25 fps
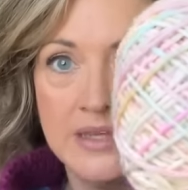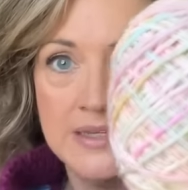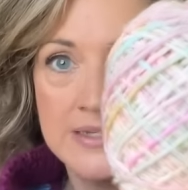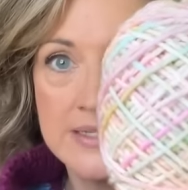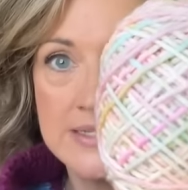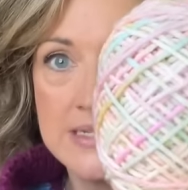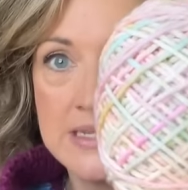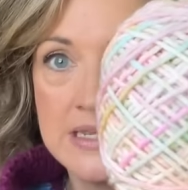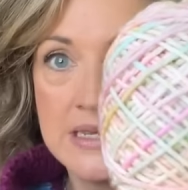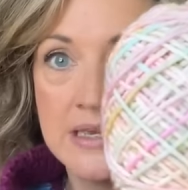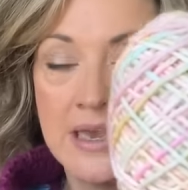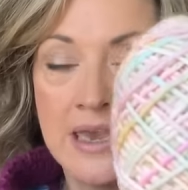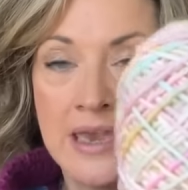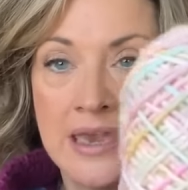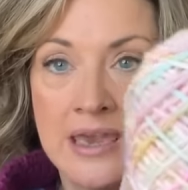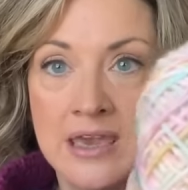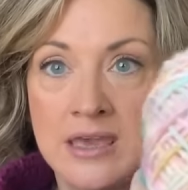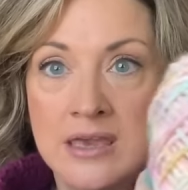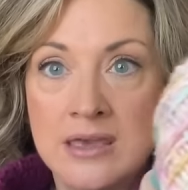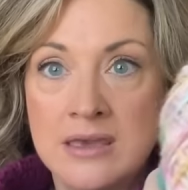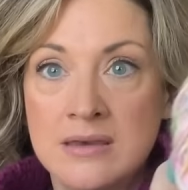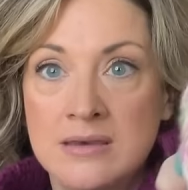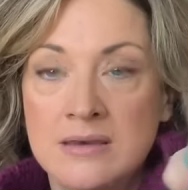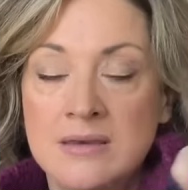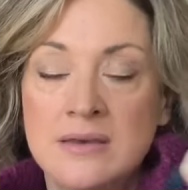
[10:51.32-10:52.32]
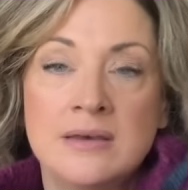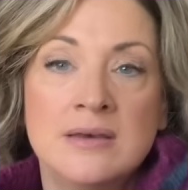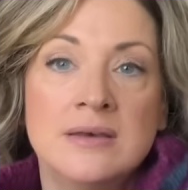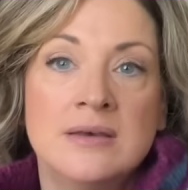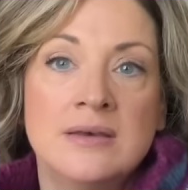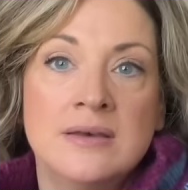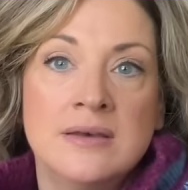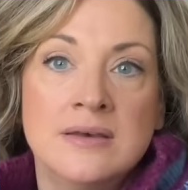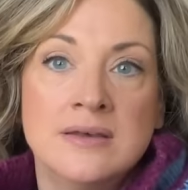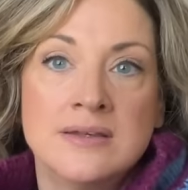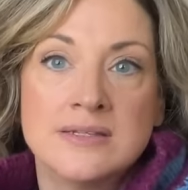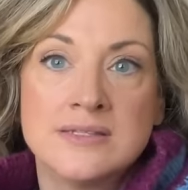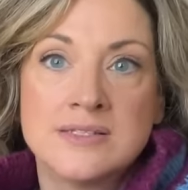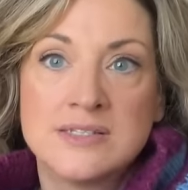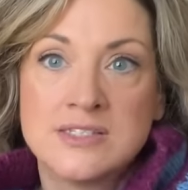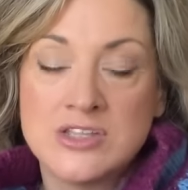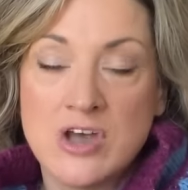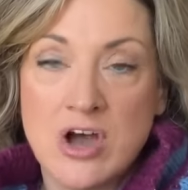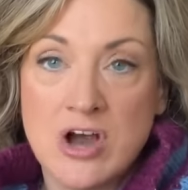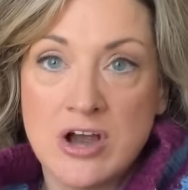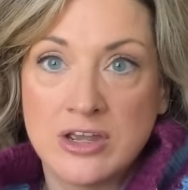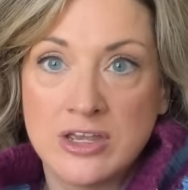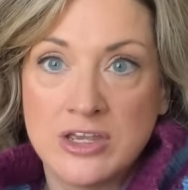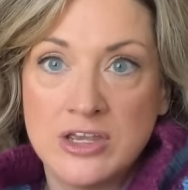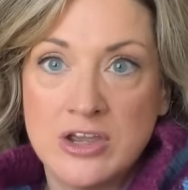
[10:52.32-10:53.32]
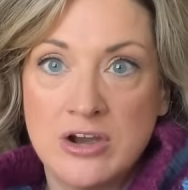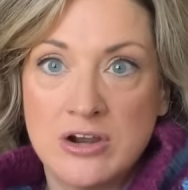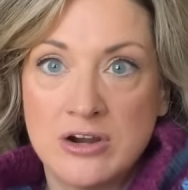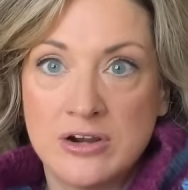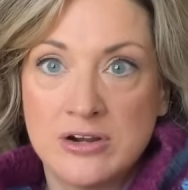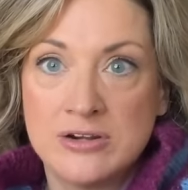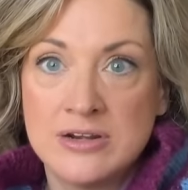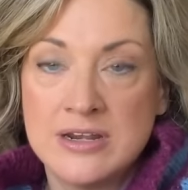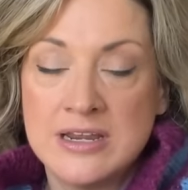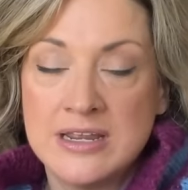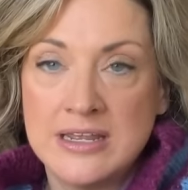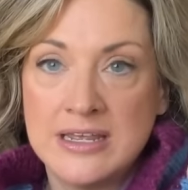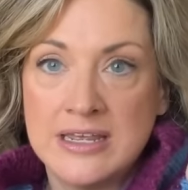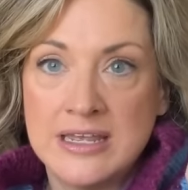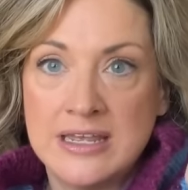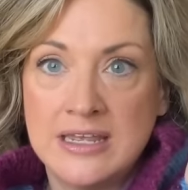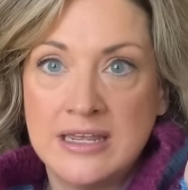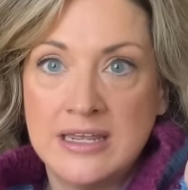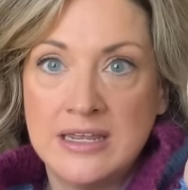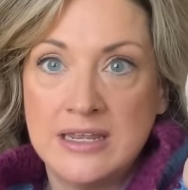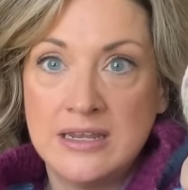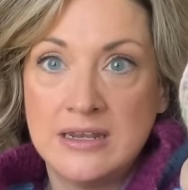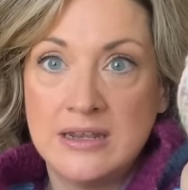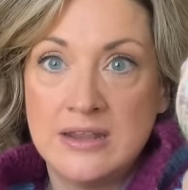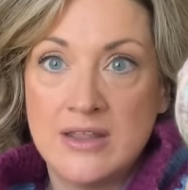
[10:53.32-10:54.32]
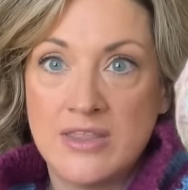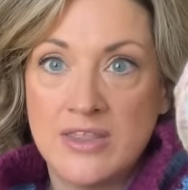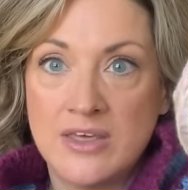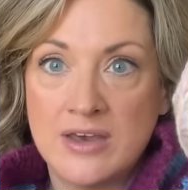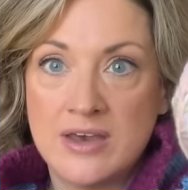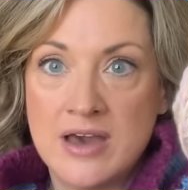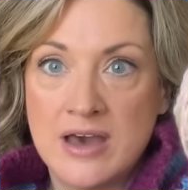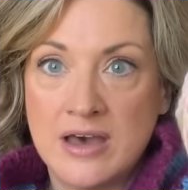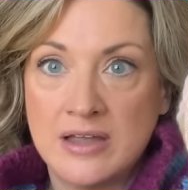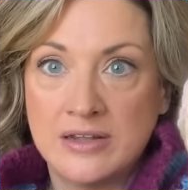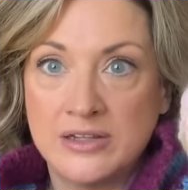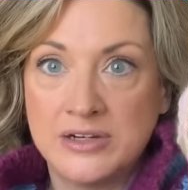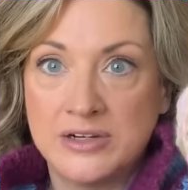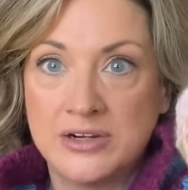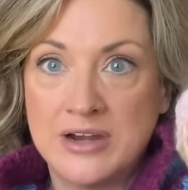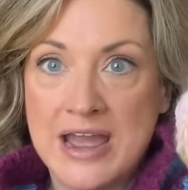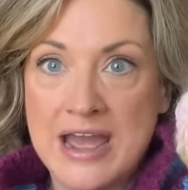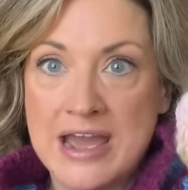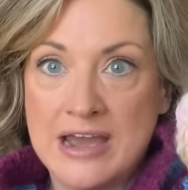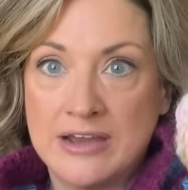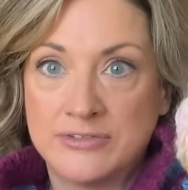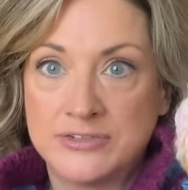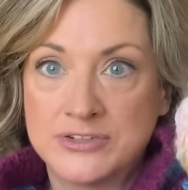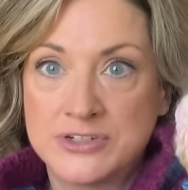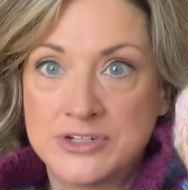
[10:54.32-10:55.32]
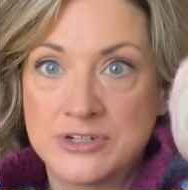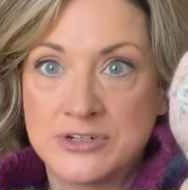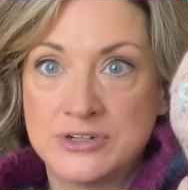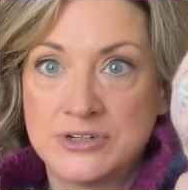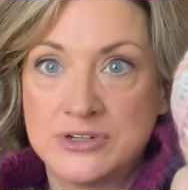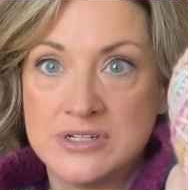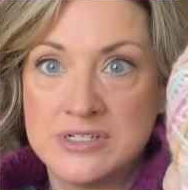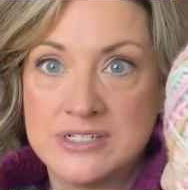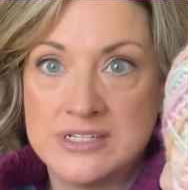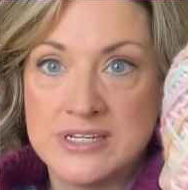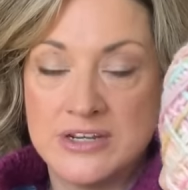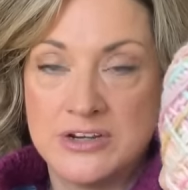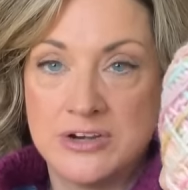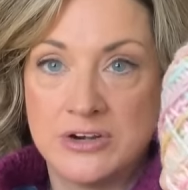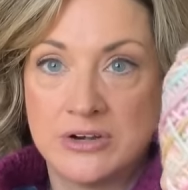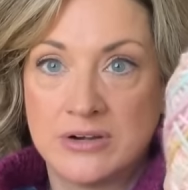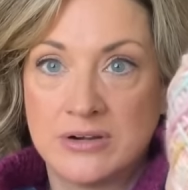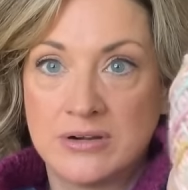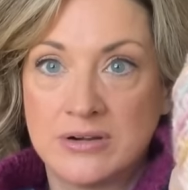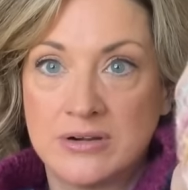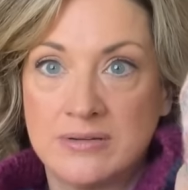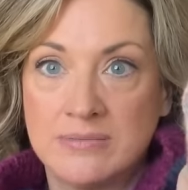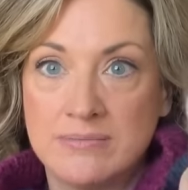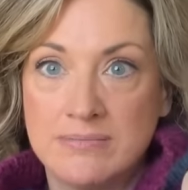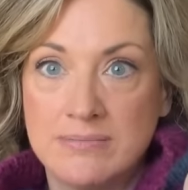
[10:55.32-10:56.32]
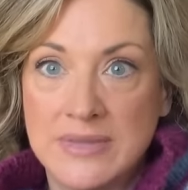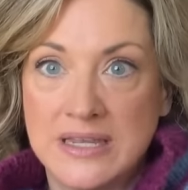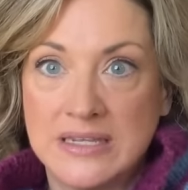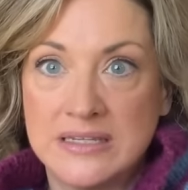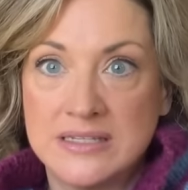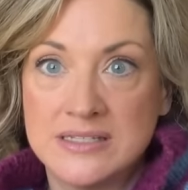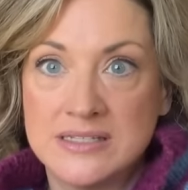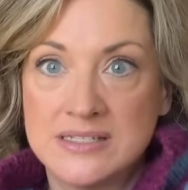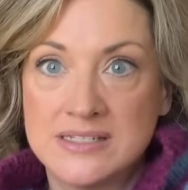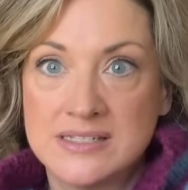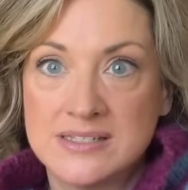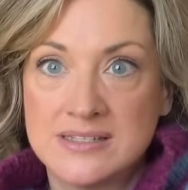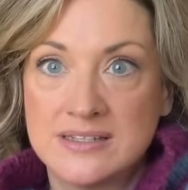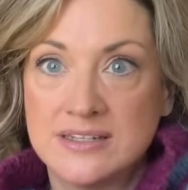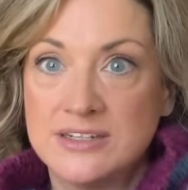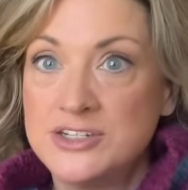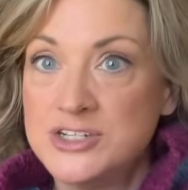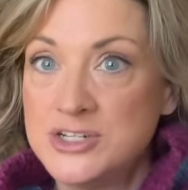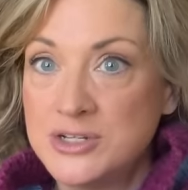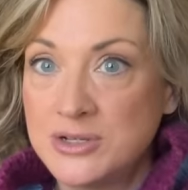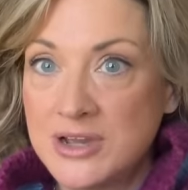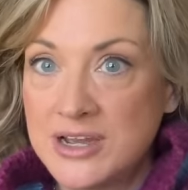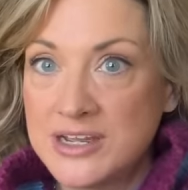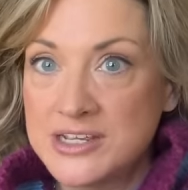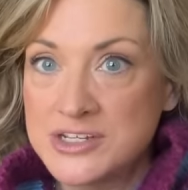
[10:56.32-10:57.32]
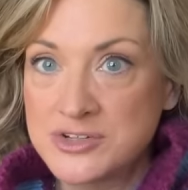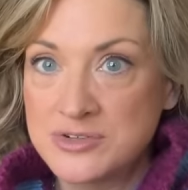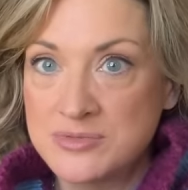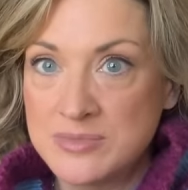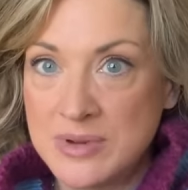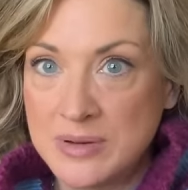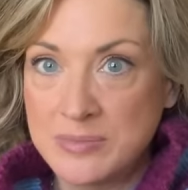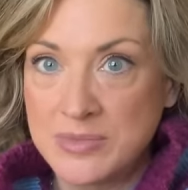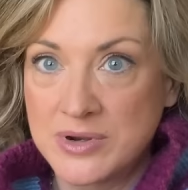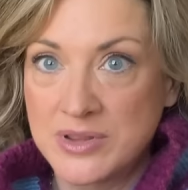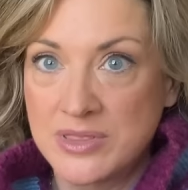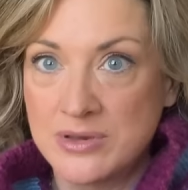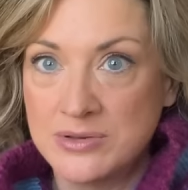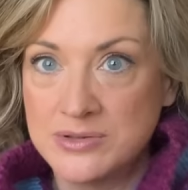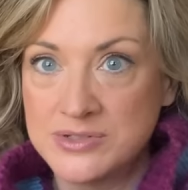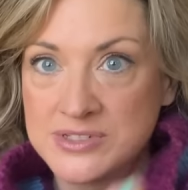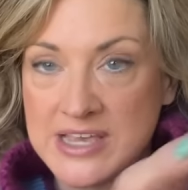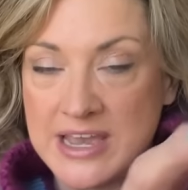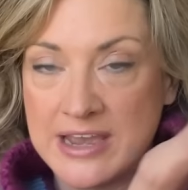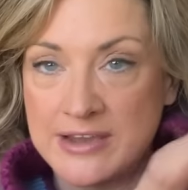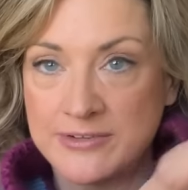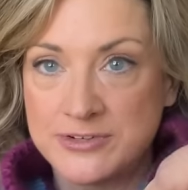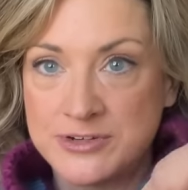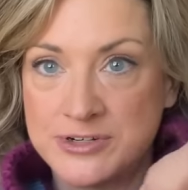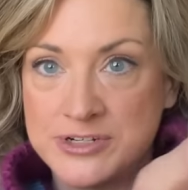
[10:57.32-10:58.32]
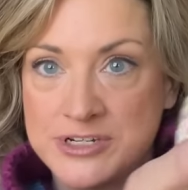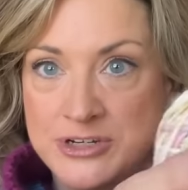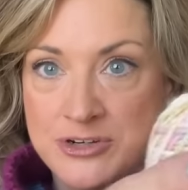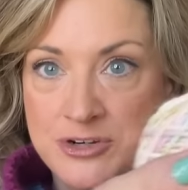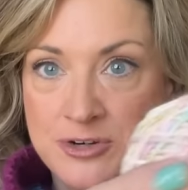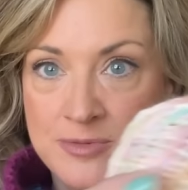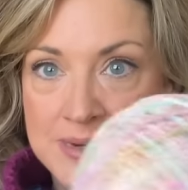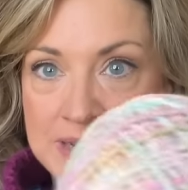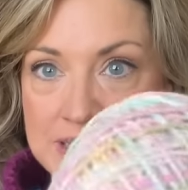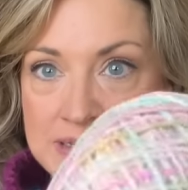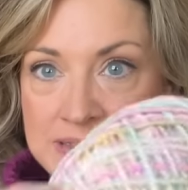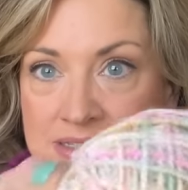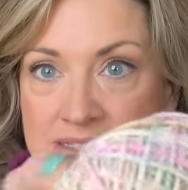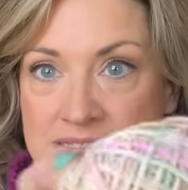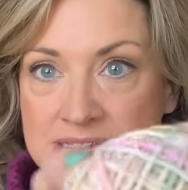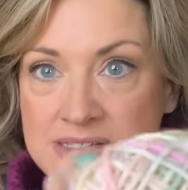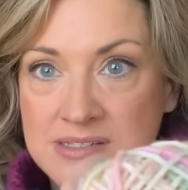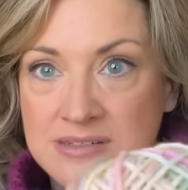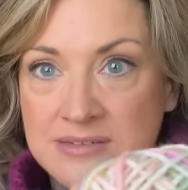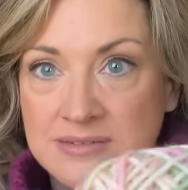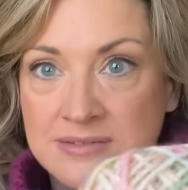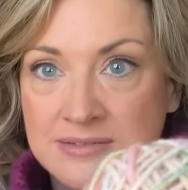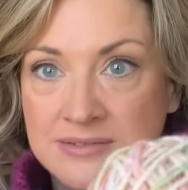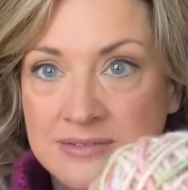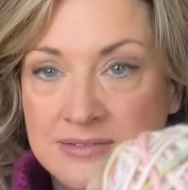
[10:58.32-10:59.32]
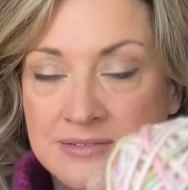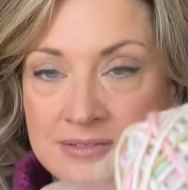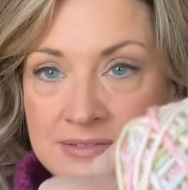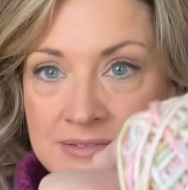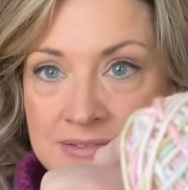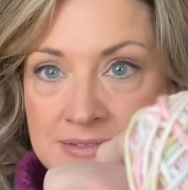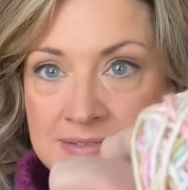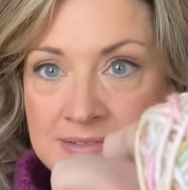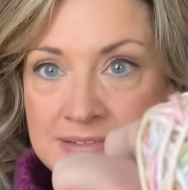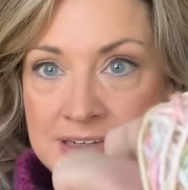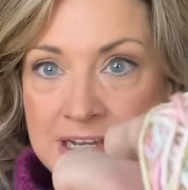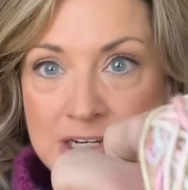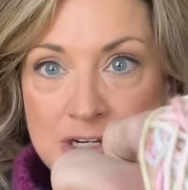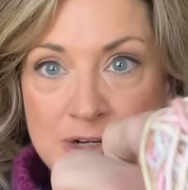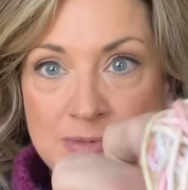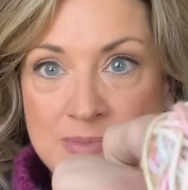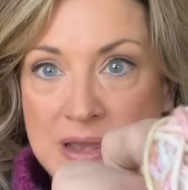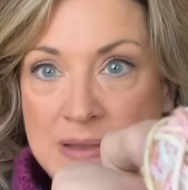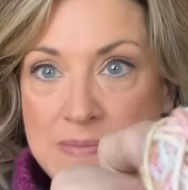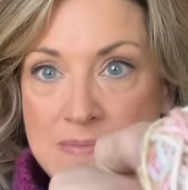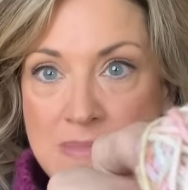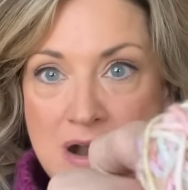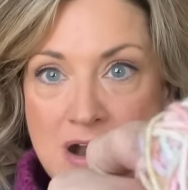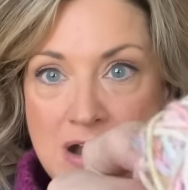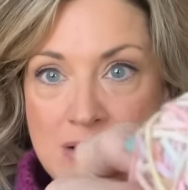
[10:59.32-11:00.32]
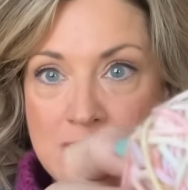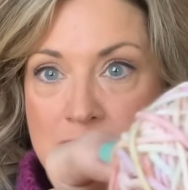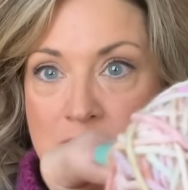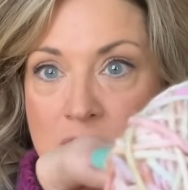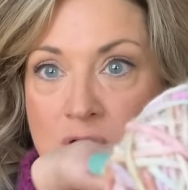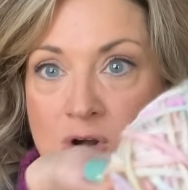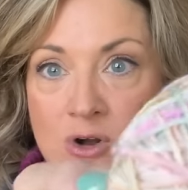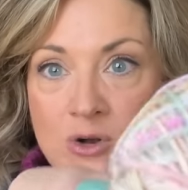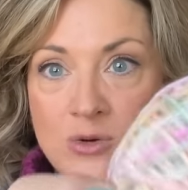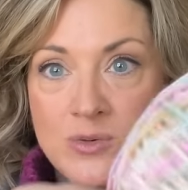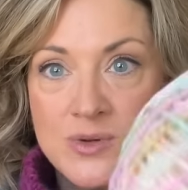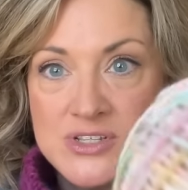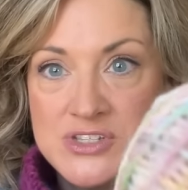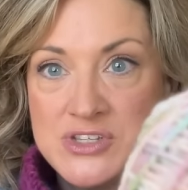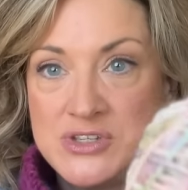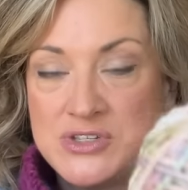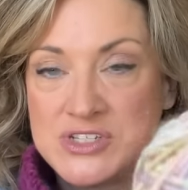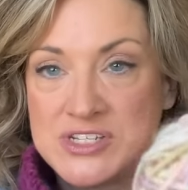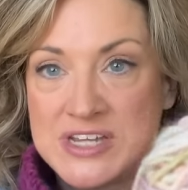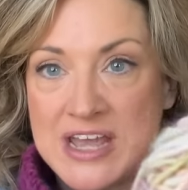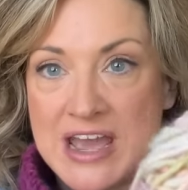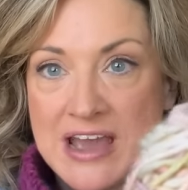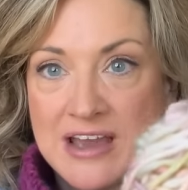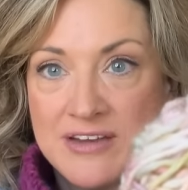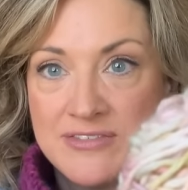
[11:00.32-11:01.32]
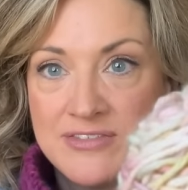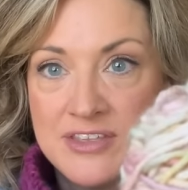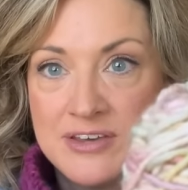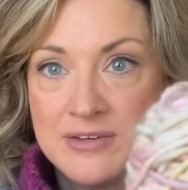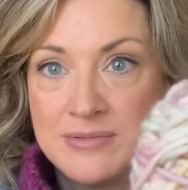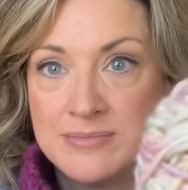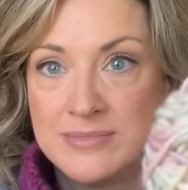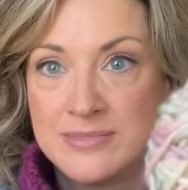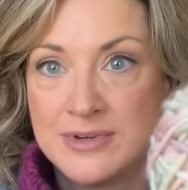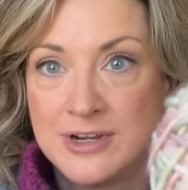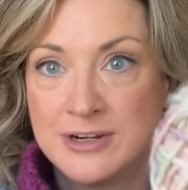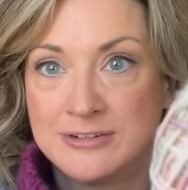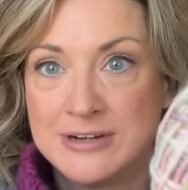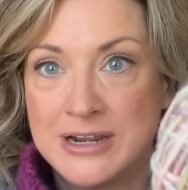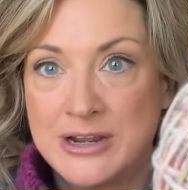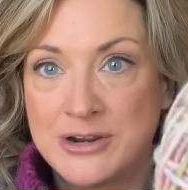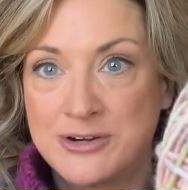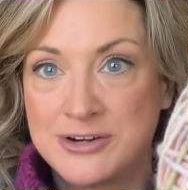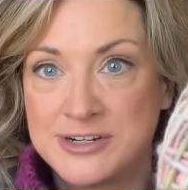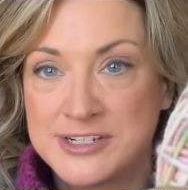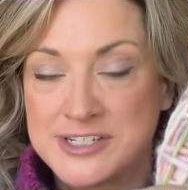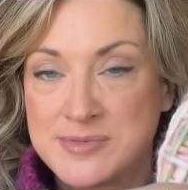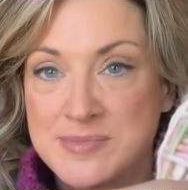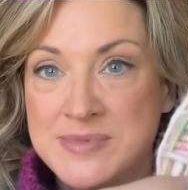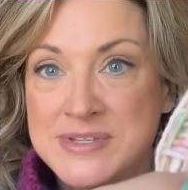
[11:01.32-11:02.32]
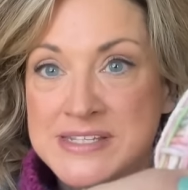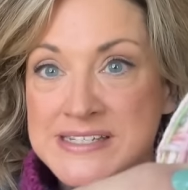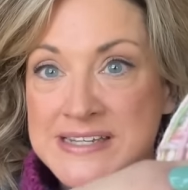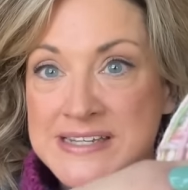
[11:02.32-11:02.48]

DK sock yarn in the color After Dinner Mints. Do you guys remember those After Dinner Mints? I know my mom always used to have them around Christmas